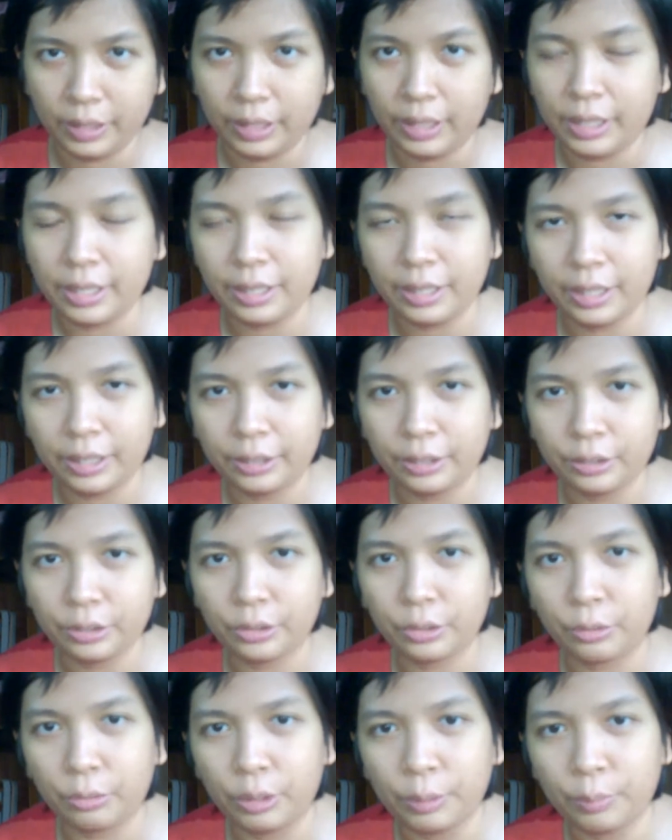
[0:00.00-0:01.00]
in the
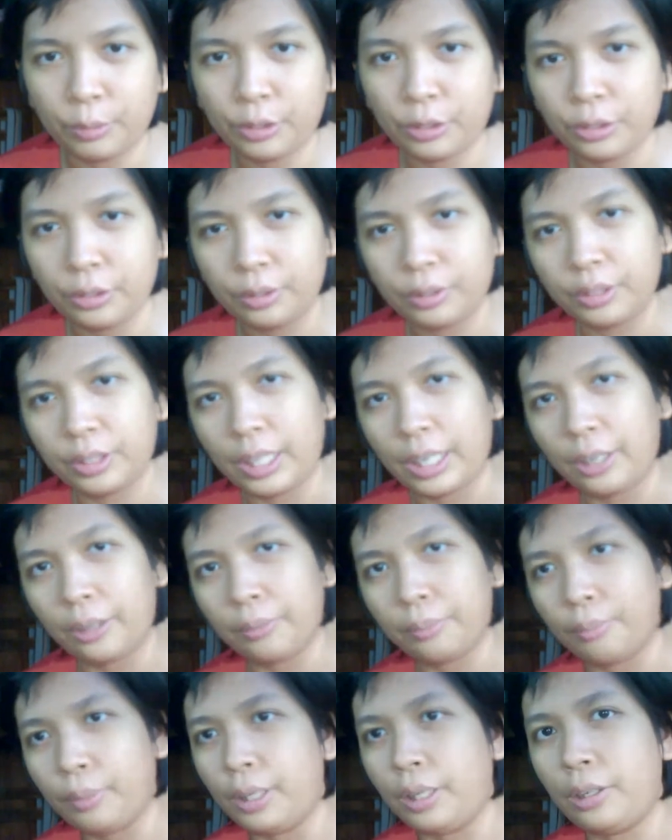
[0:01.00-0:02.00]
description down
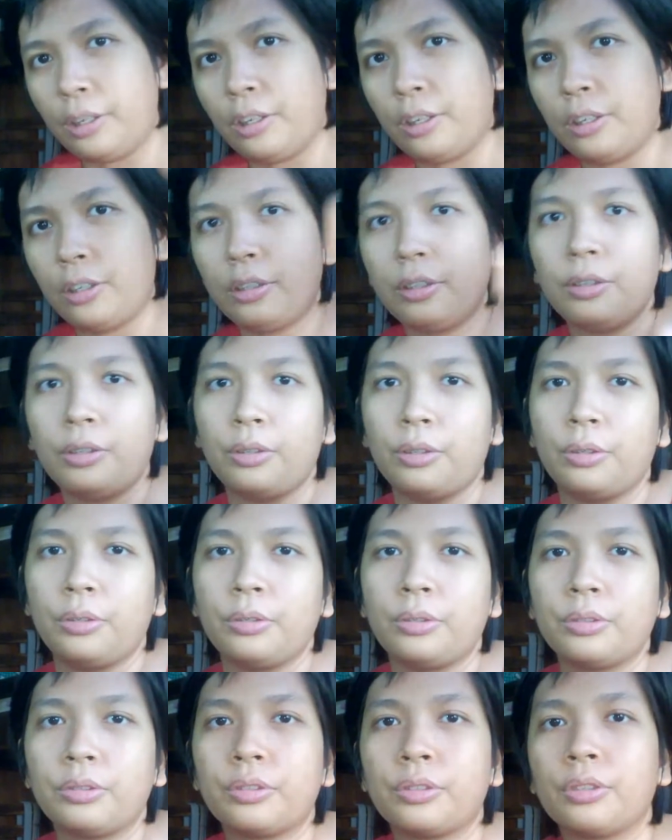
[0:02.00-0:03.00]
below
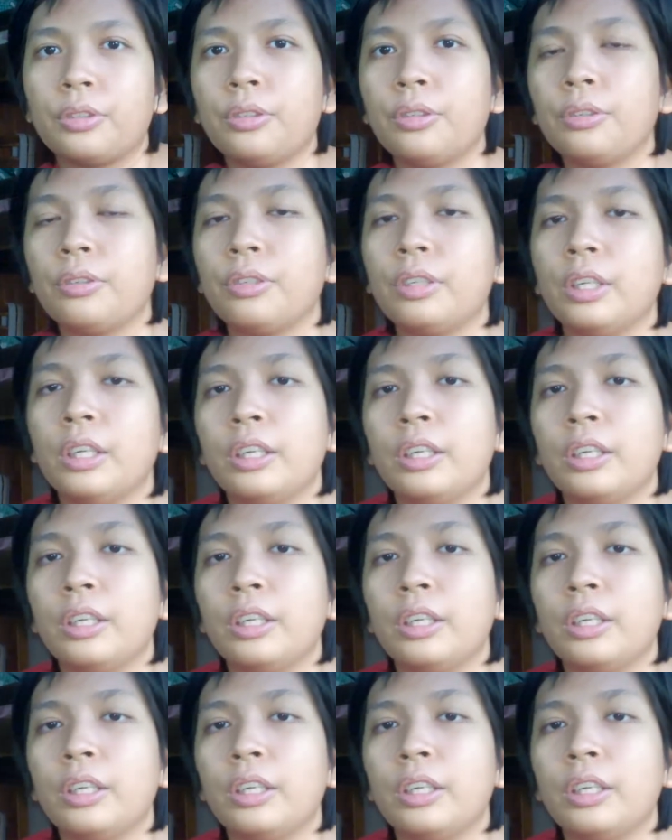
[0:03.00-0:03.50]
so